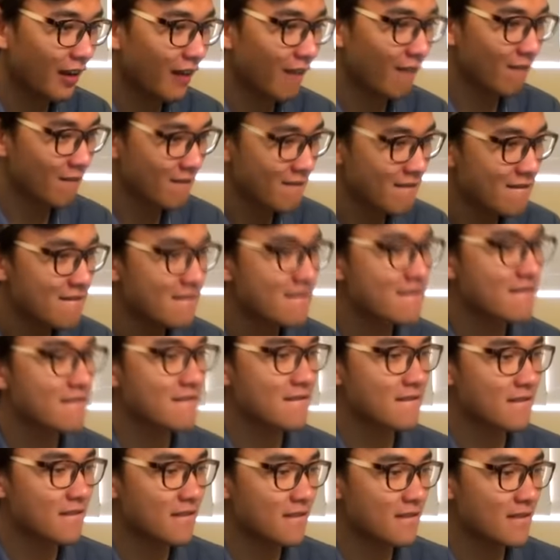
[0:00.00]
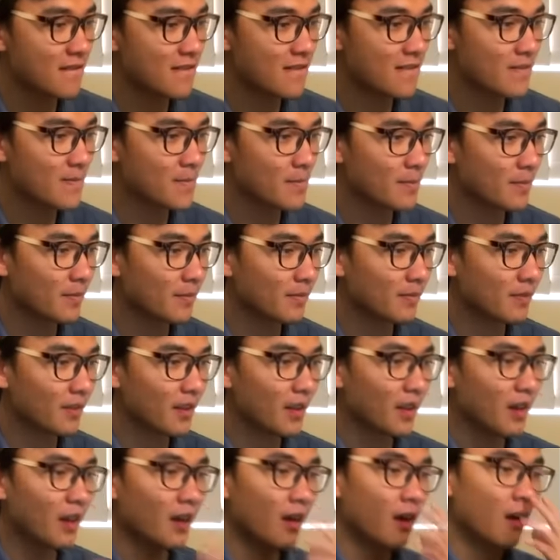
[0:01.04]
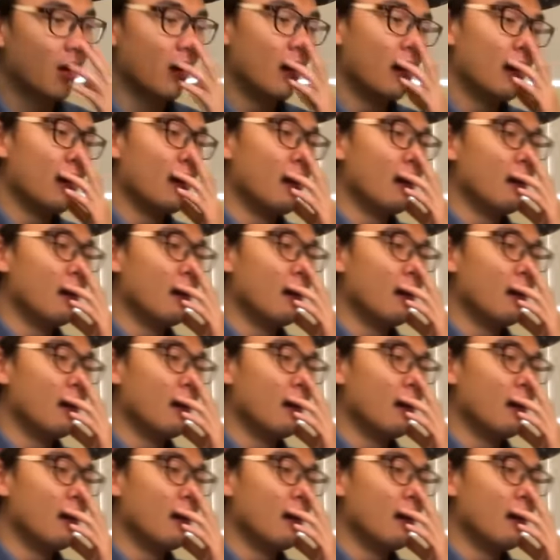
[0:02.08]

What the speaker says: (no one is talking)